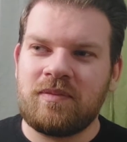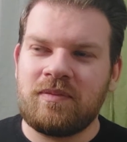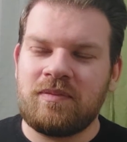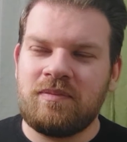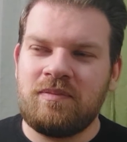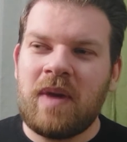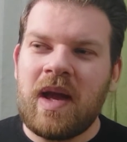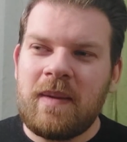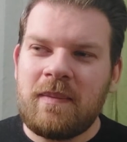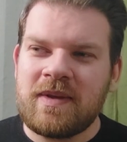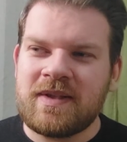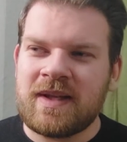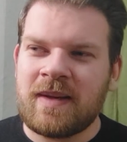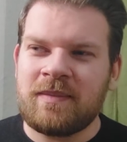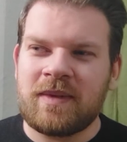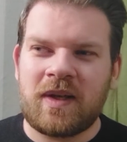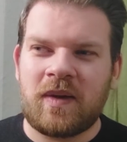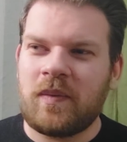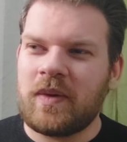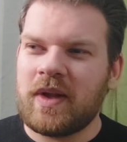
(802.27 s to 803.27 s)
Maybe
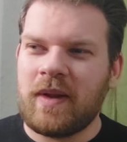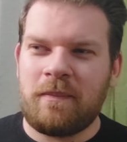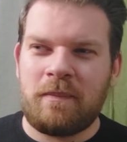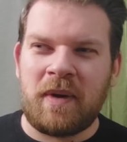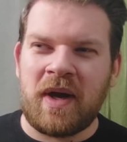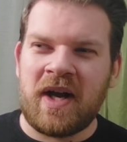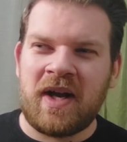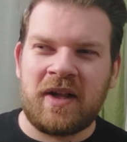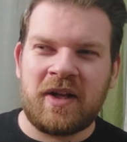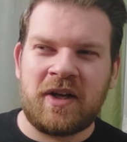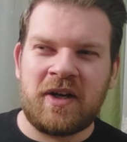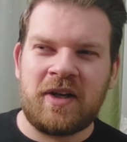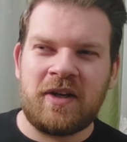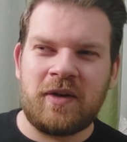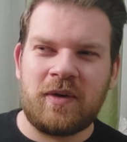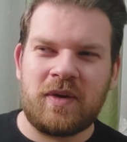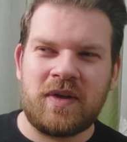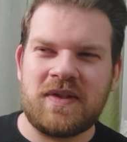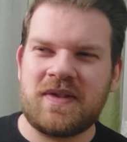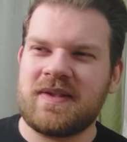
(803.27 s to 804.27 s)
something with a
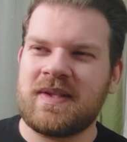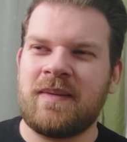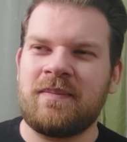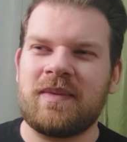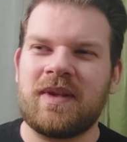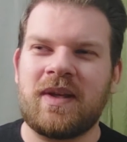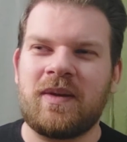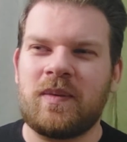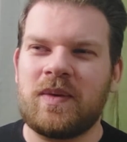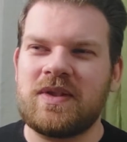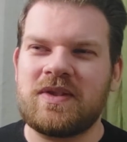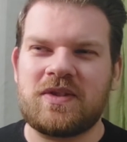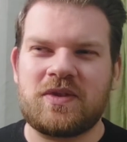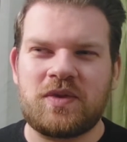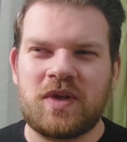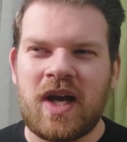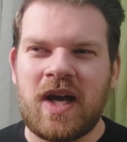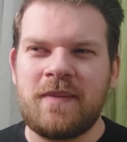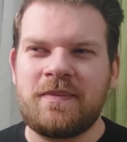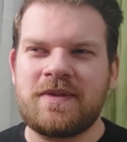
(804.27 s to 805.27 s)
pattern or something with
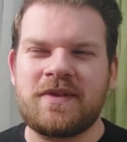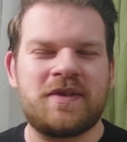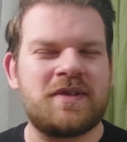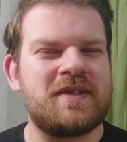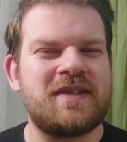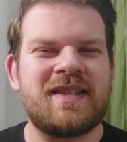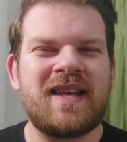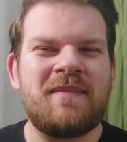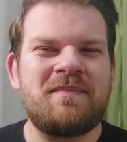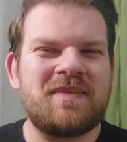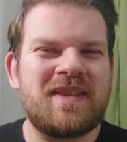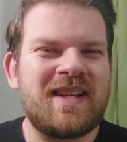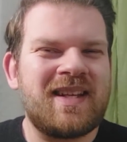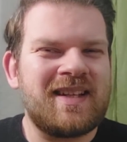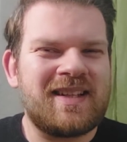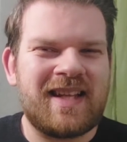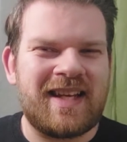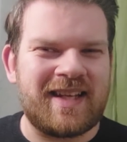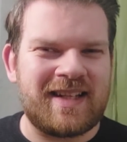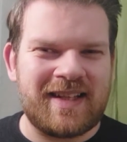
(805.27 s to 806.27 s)
stripes or something
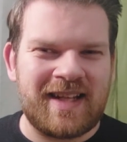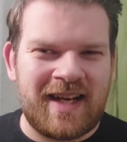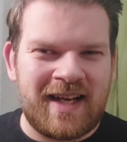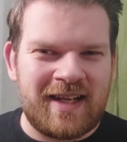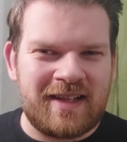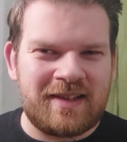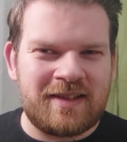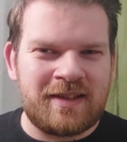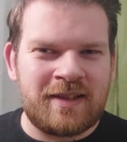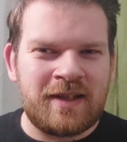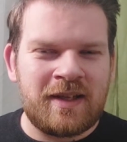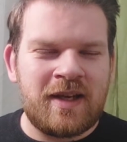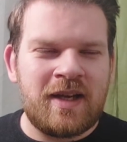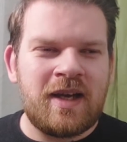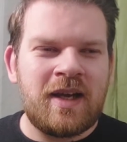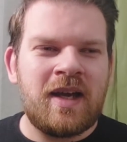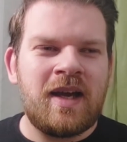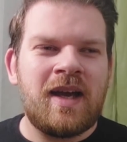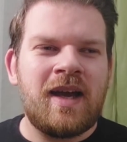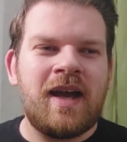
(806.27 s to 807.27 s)
like that,
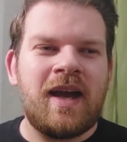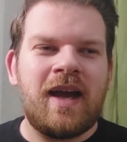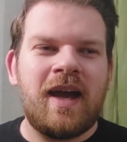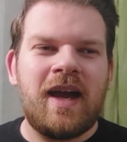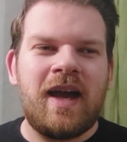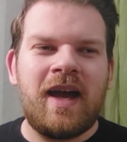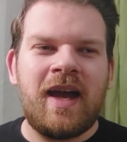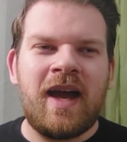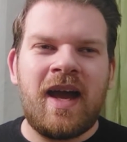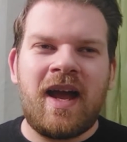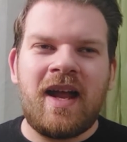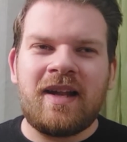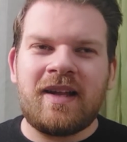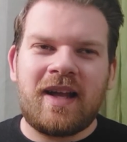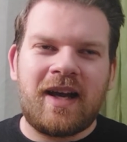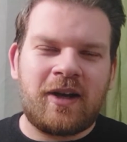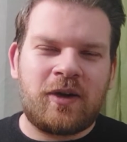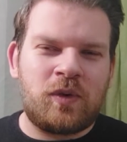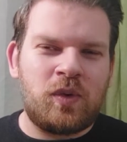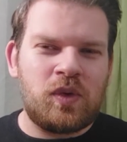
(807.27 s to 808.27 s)
and
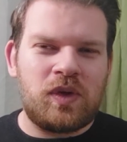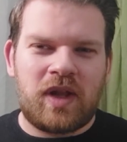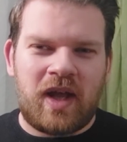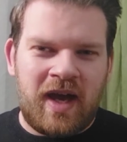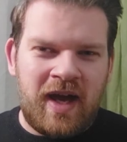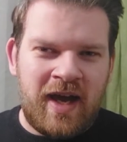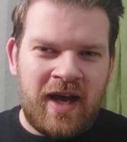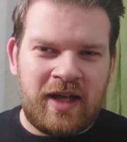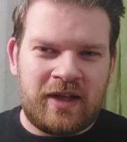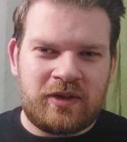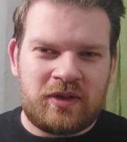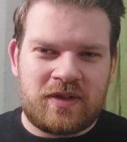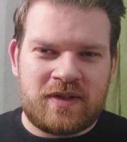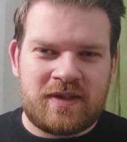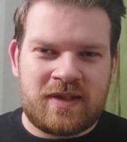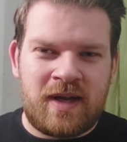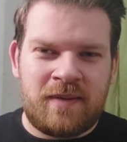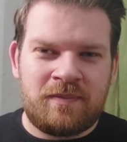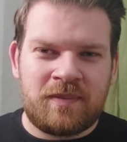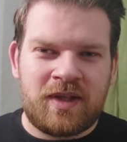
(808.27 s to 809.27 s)
a cool hat or
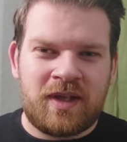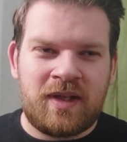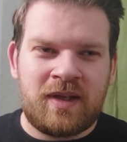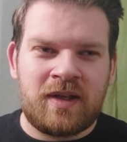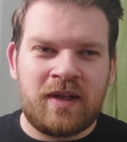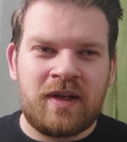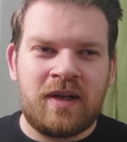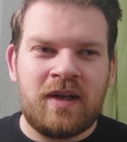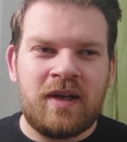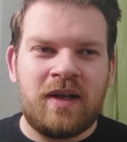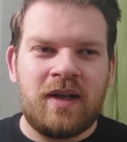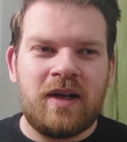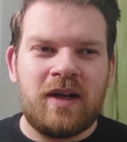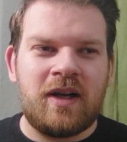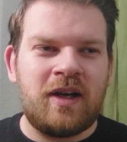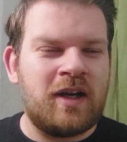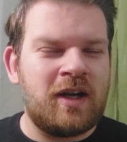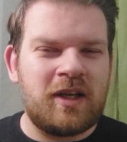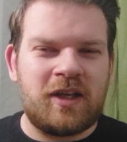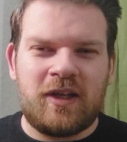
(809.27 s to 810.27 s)
something,
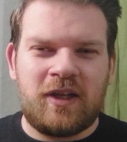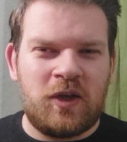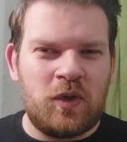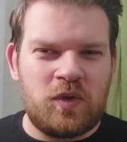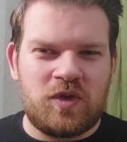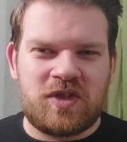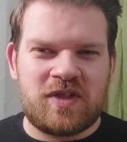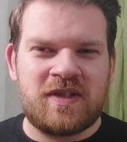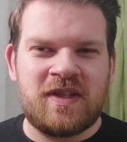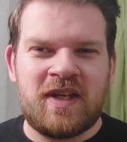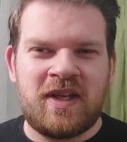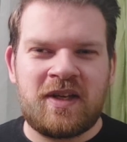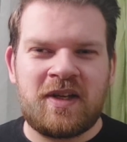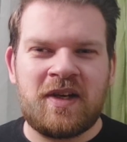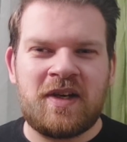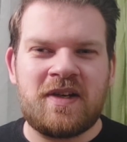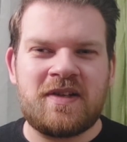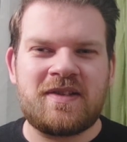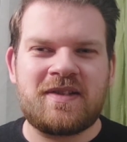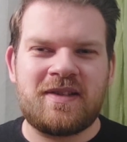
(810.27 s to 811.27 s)
huge
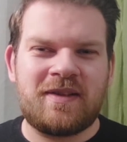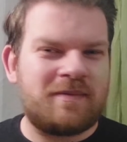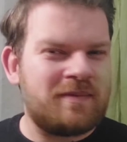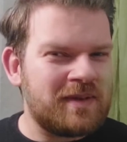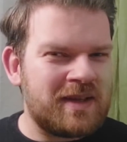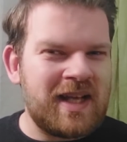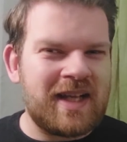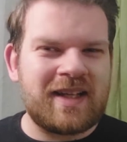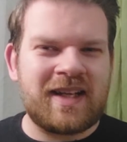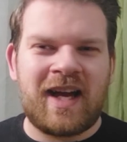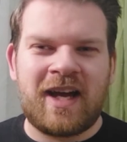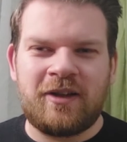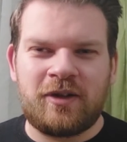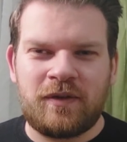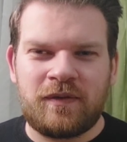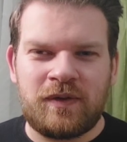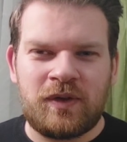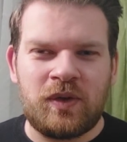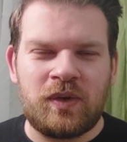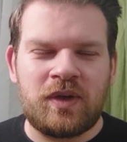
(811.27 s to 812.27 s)
sneakers, that kind
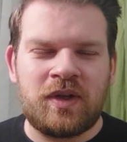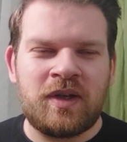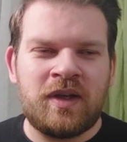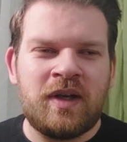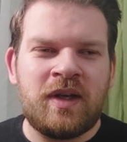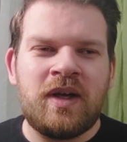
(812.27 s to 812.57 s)
of look.